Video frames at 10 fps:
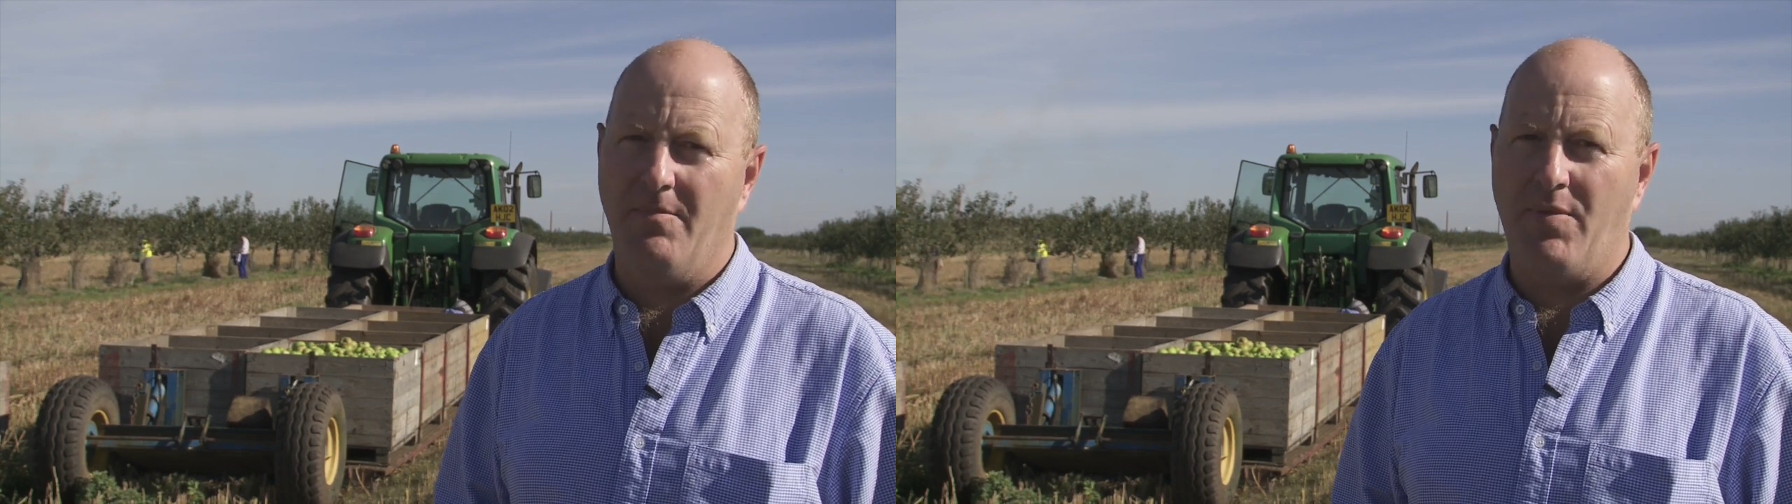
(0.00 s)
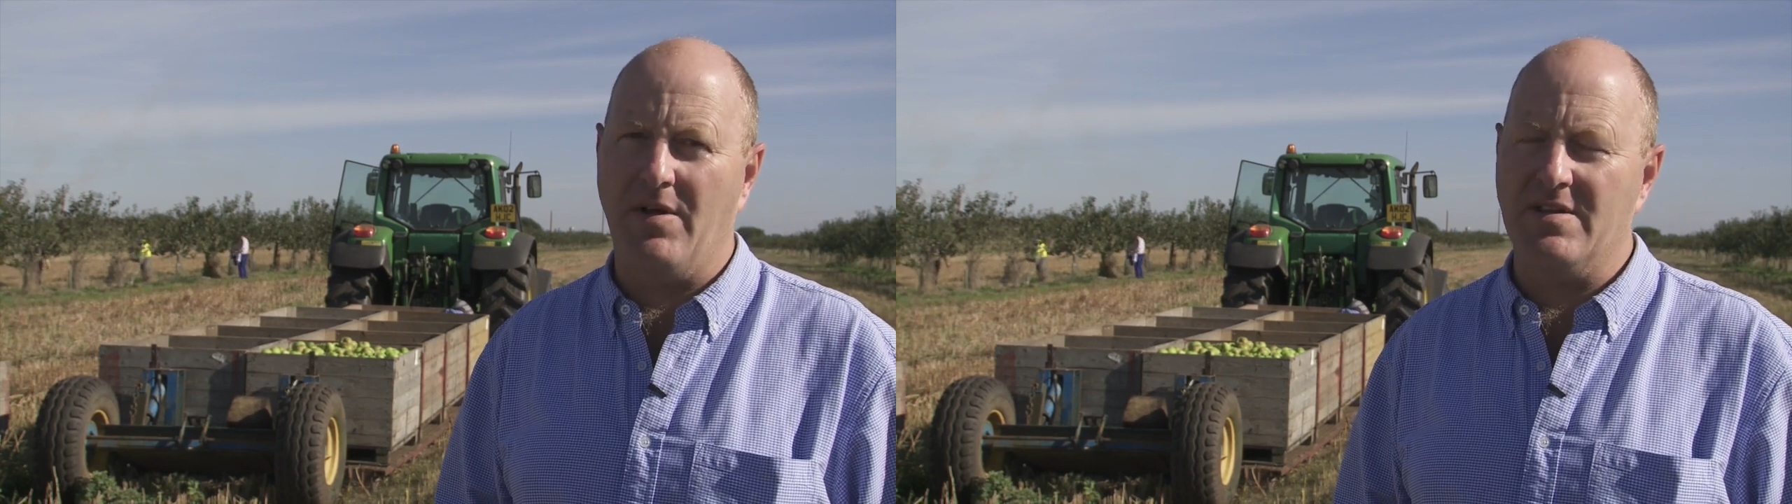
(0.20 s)

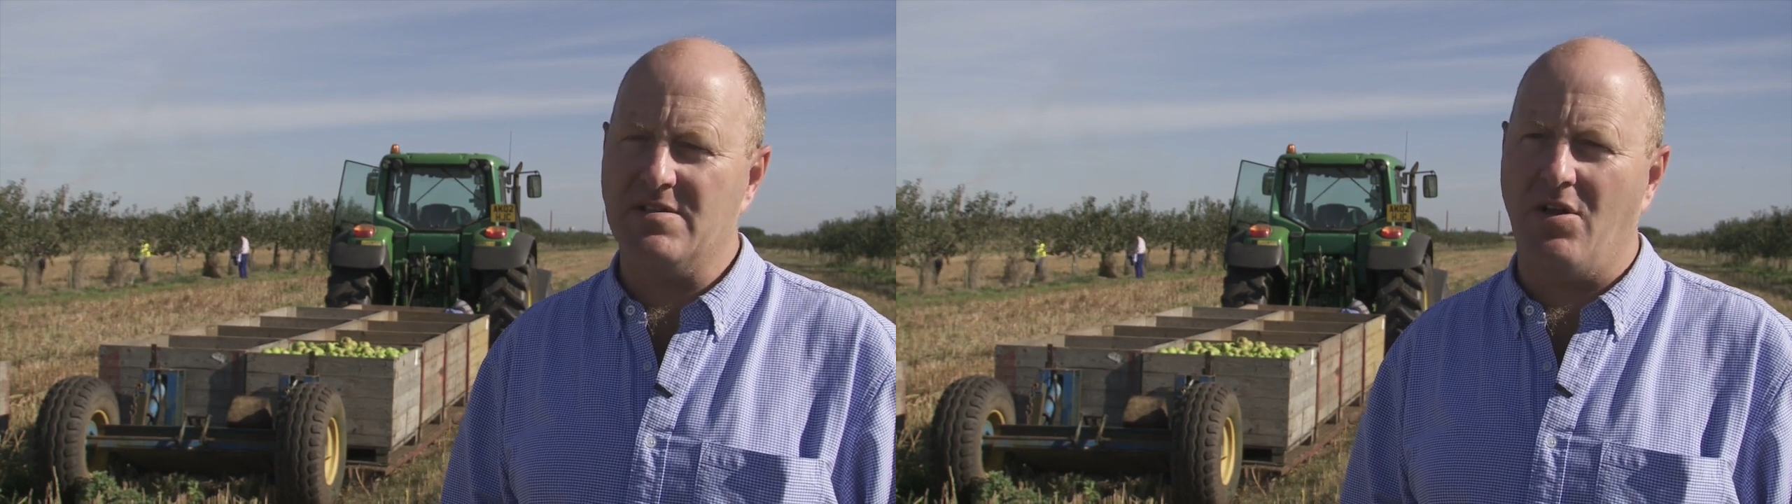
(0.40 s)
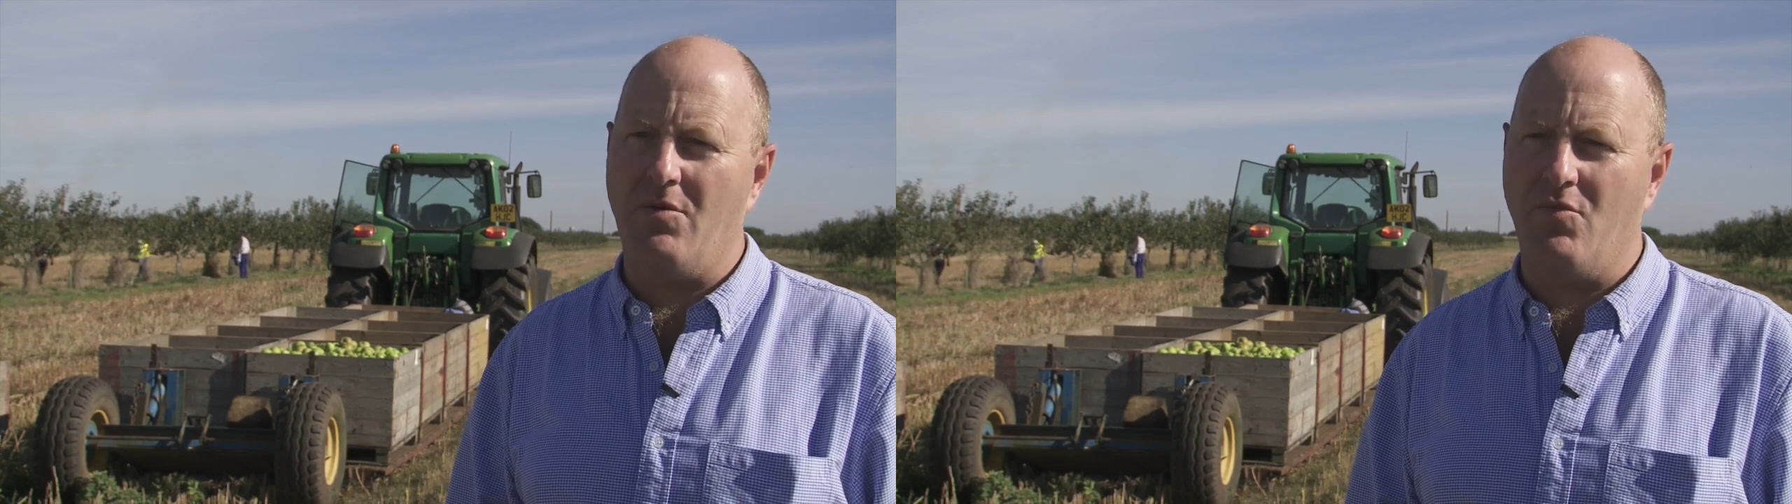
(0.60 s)
but there's
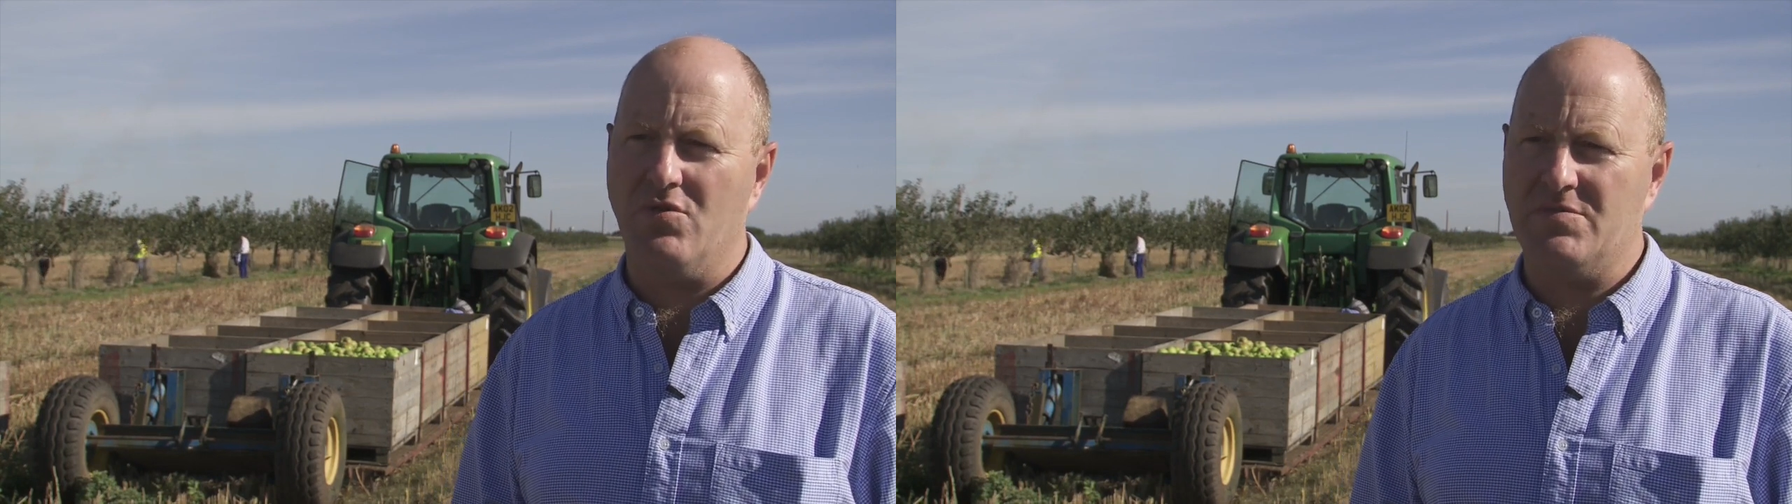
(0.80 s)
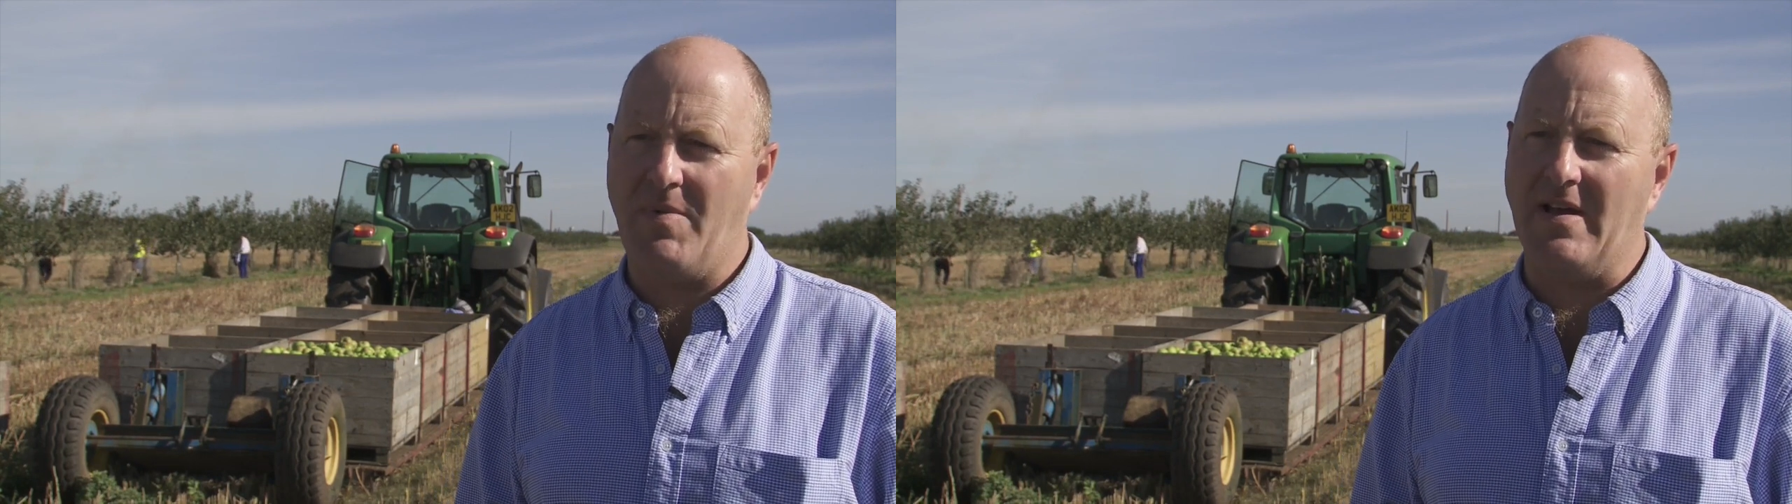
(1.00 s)
a lot
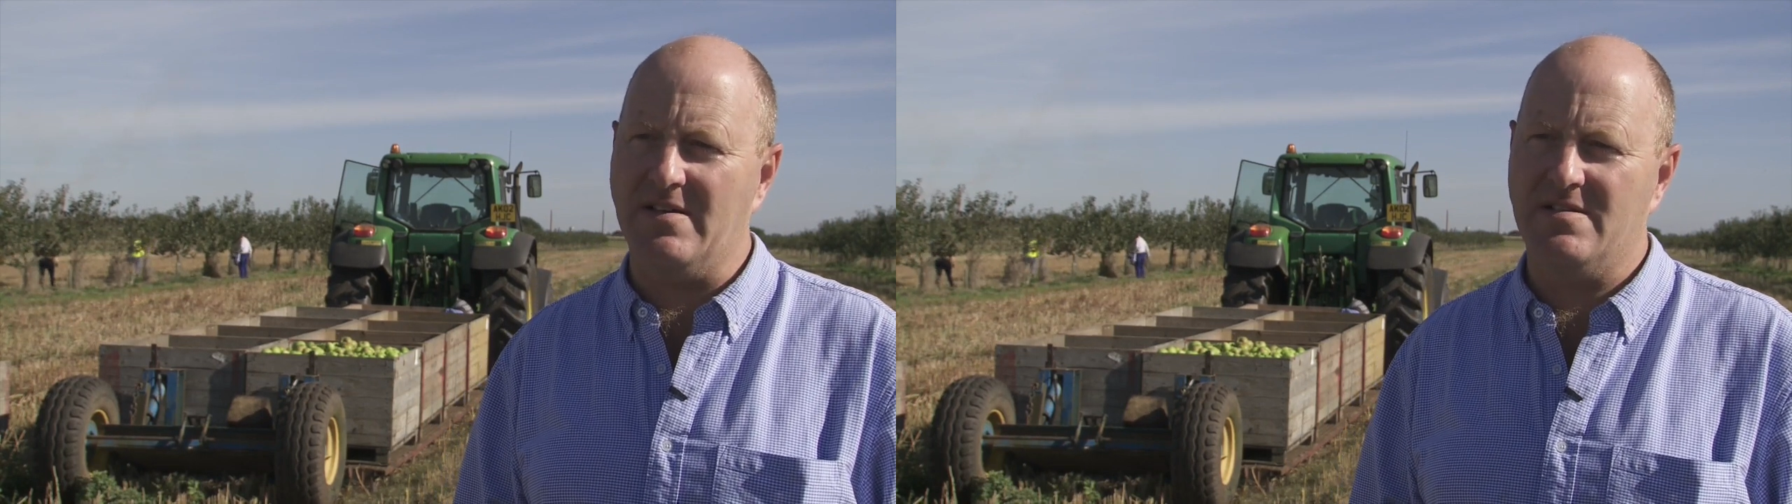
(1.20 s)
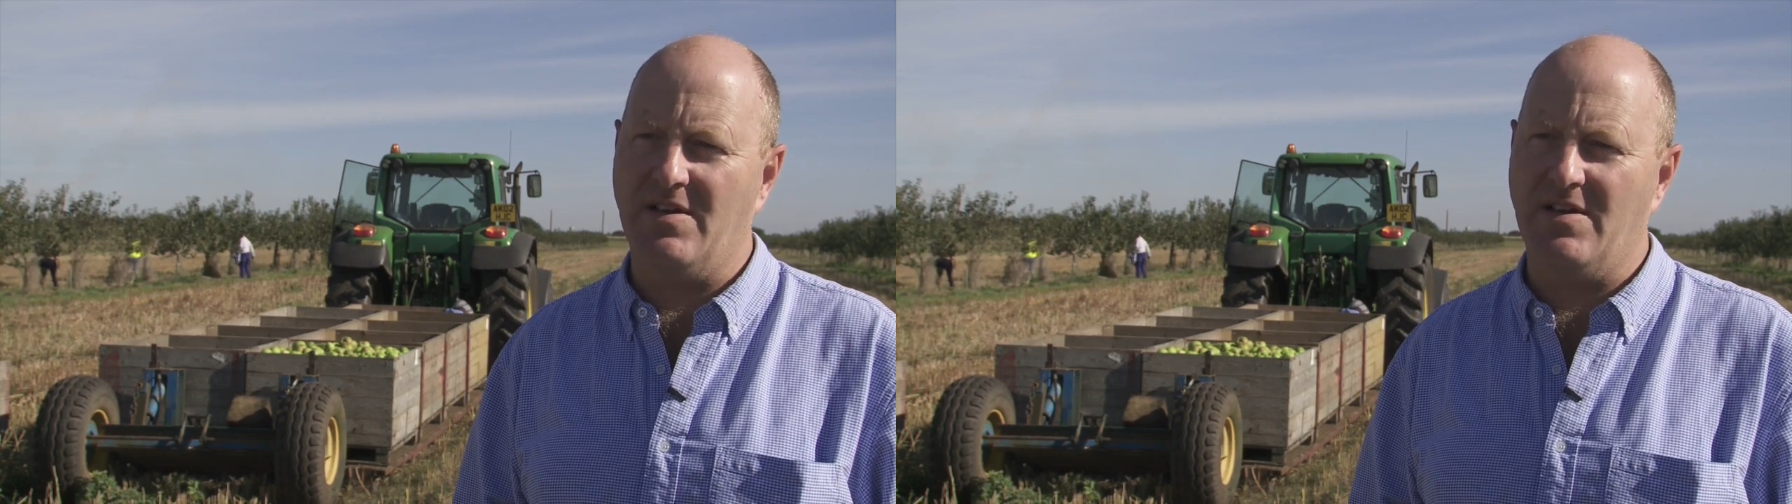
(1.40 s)
more space